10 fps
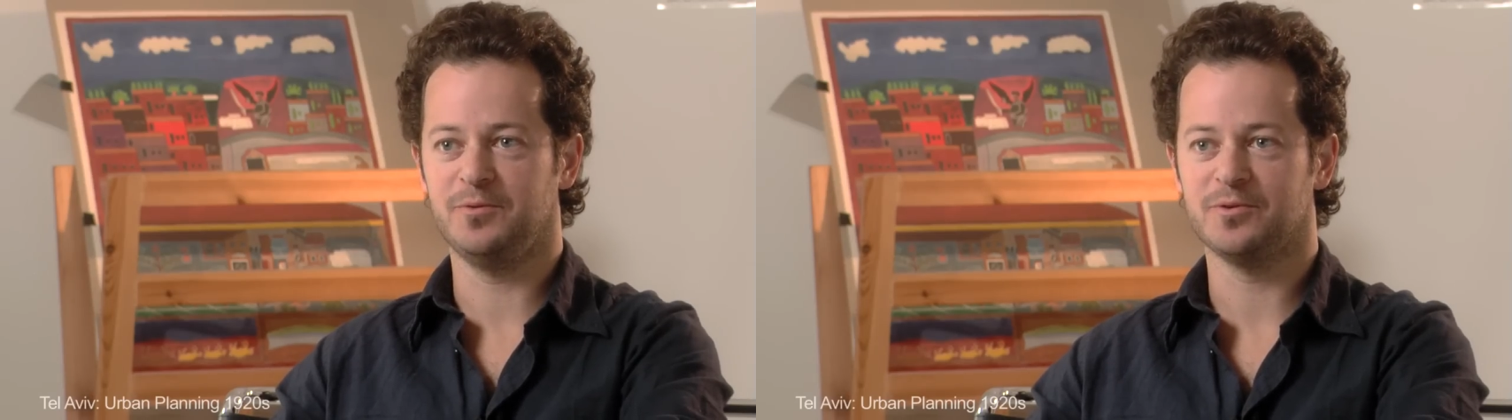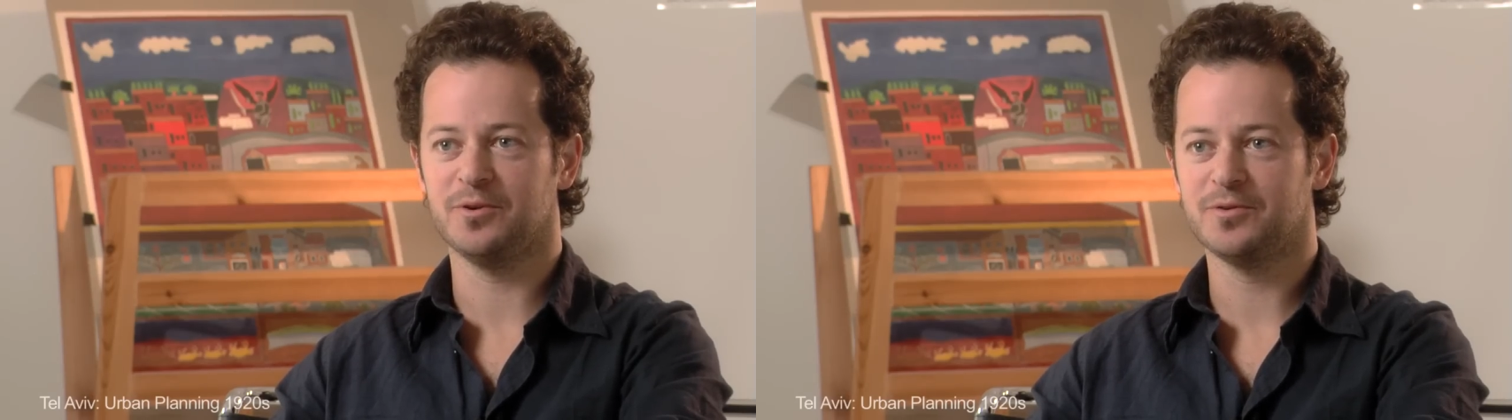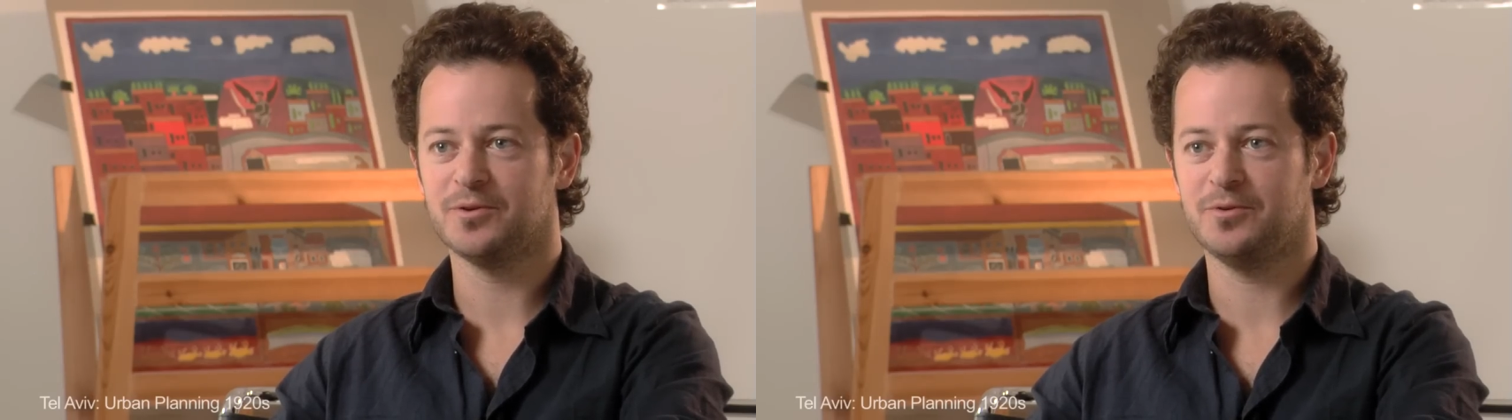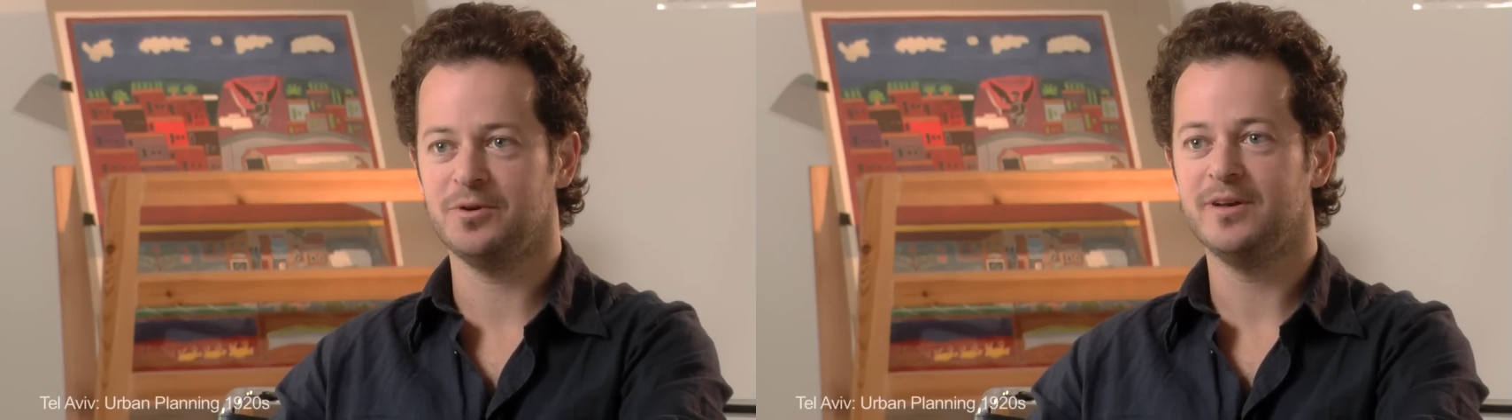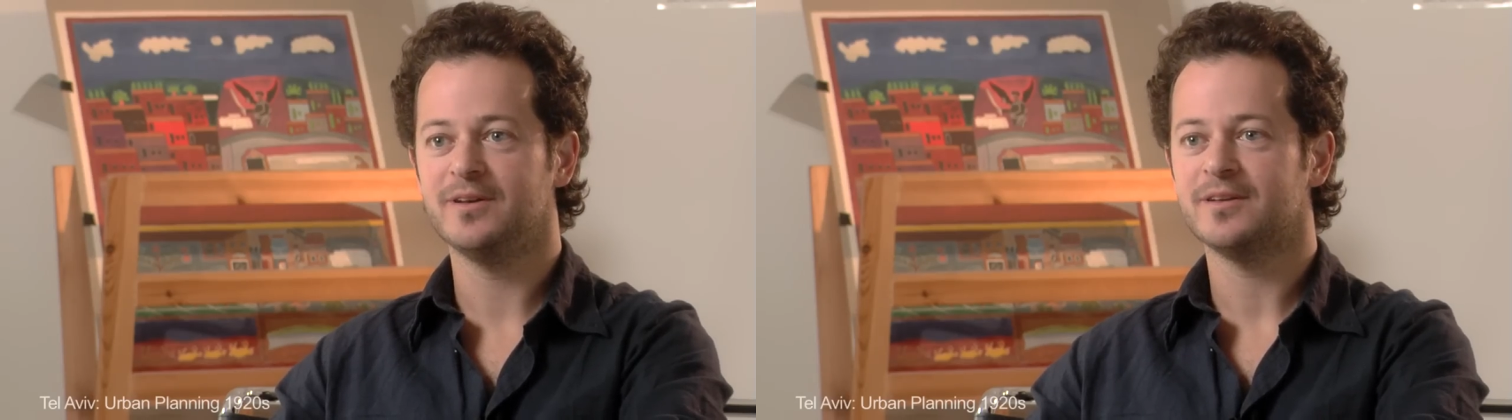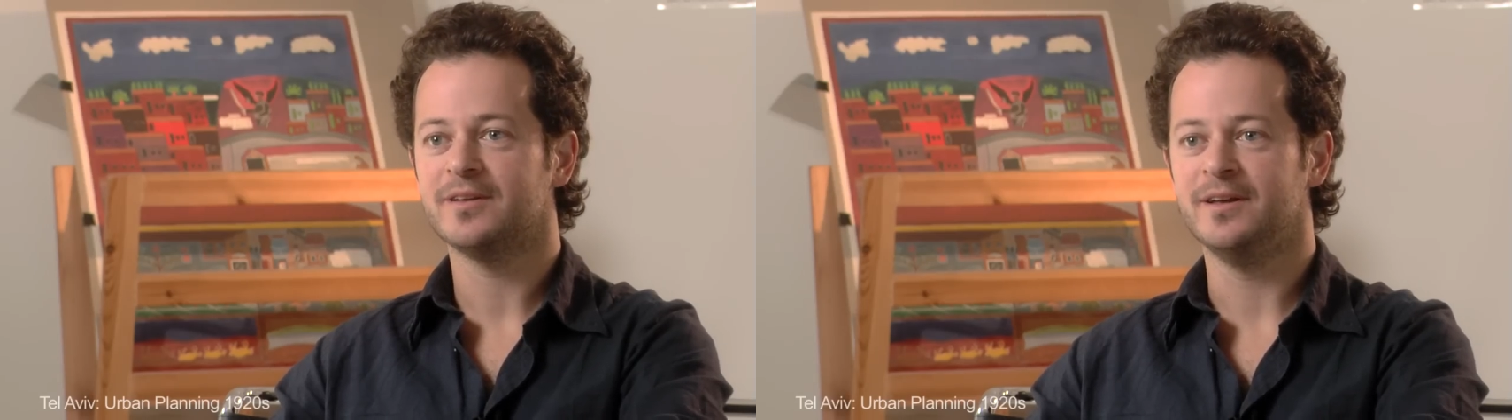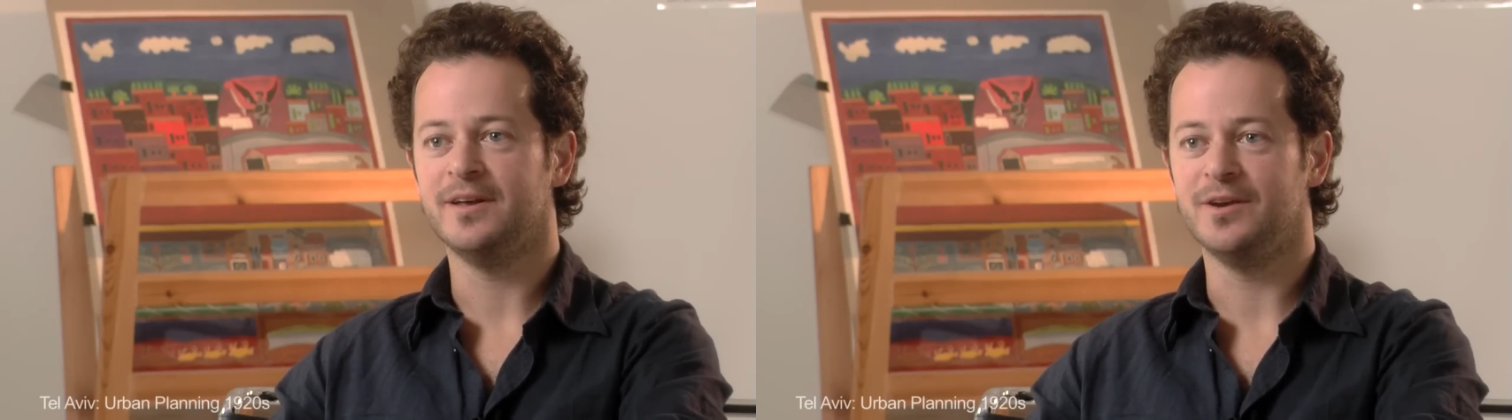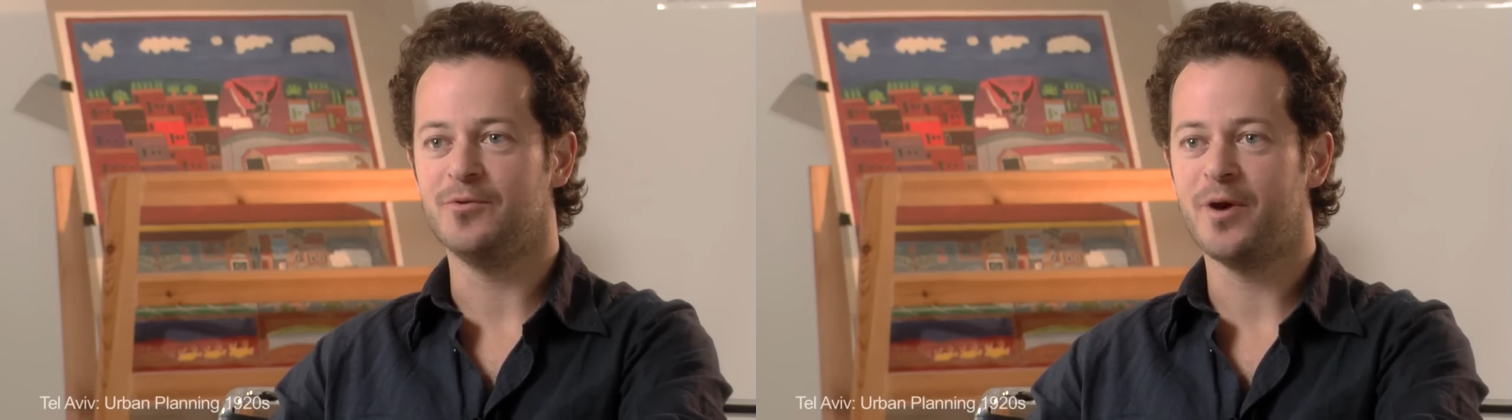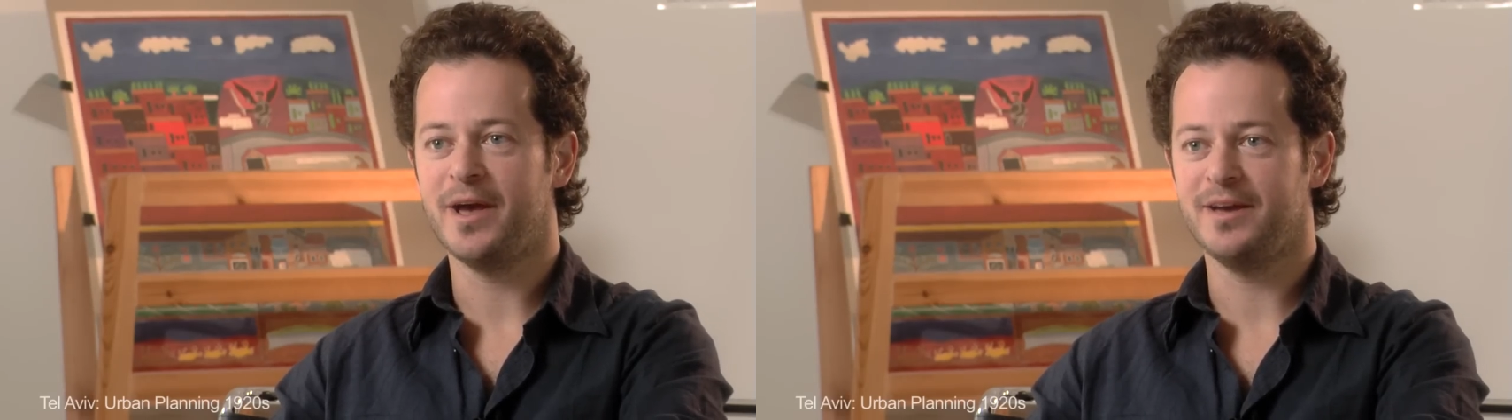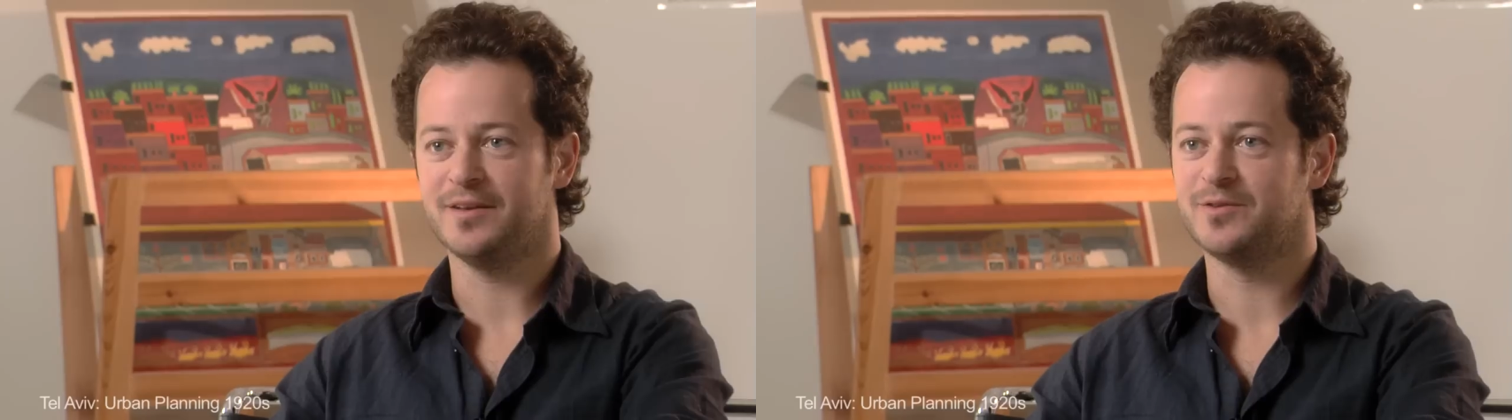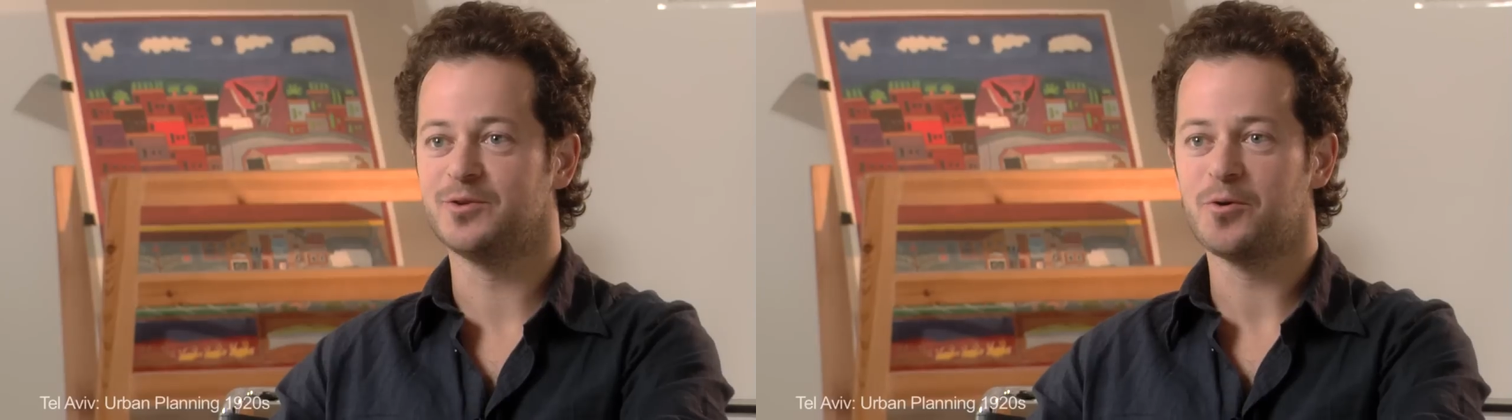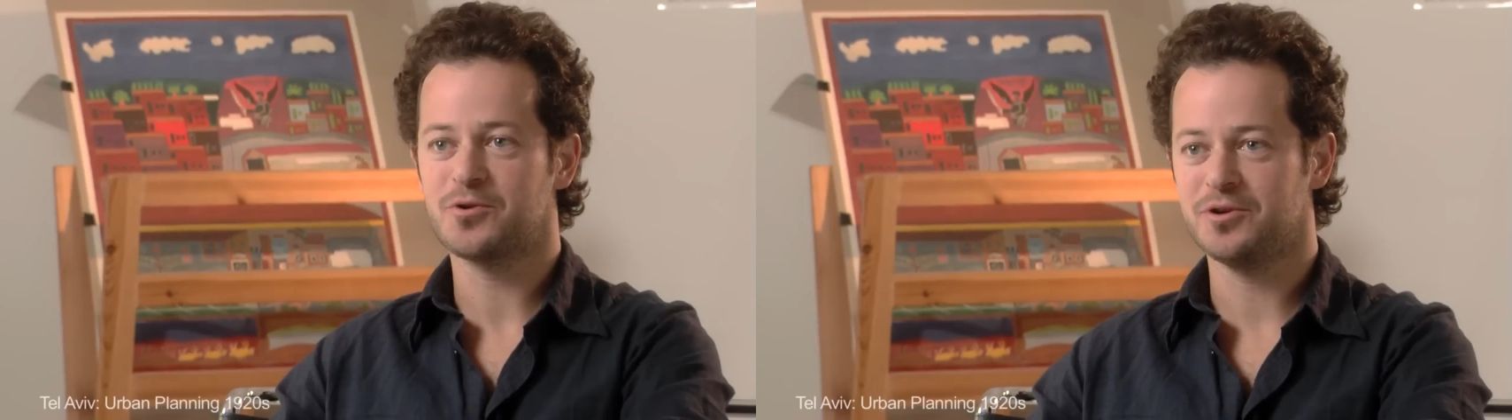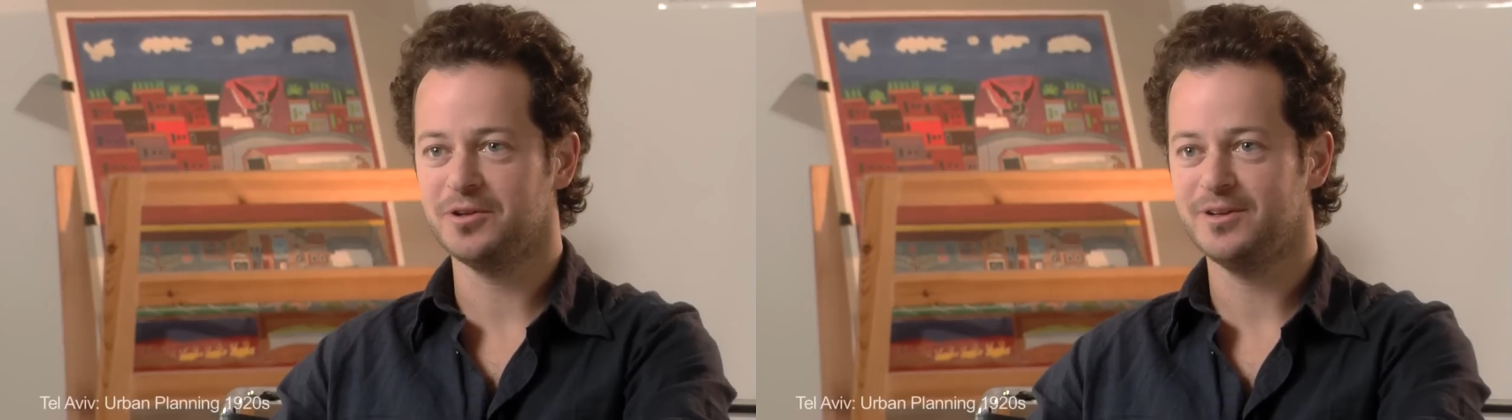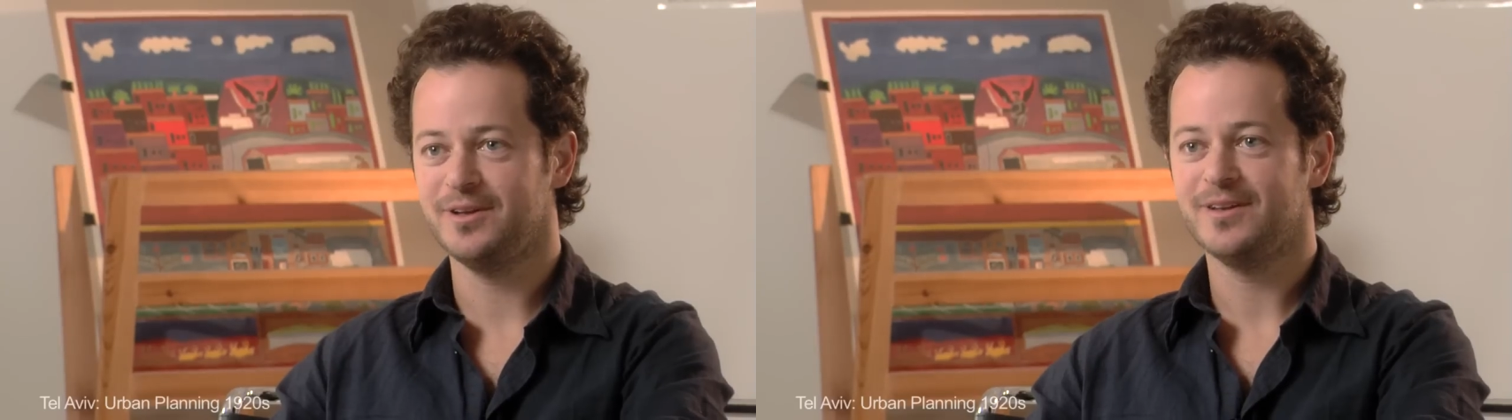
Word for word: It was also, uh, in a way, a social